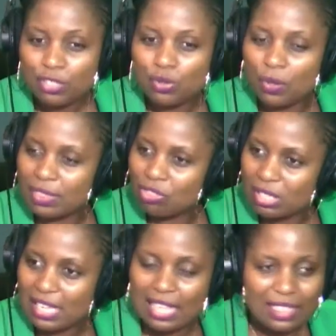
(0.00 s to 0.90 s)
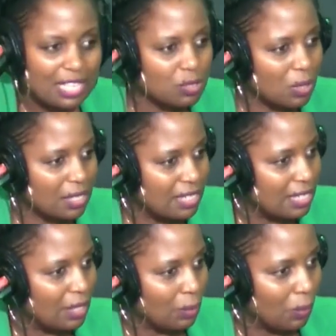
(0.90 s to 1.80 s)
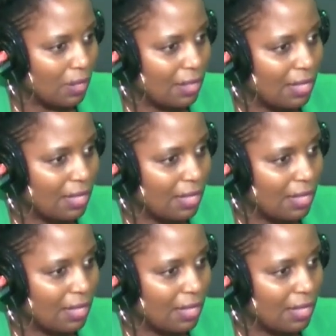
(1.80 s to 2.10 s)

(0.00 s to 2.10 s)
So those are the things we're dealing with.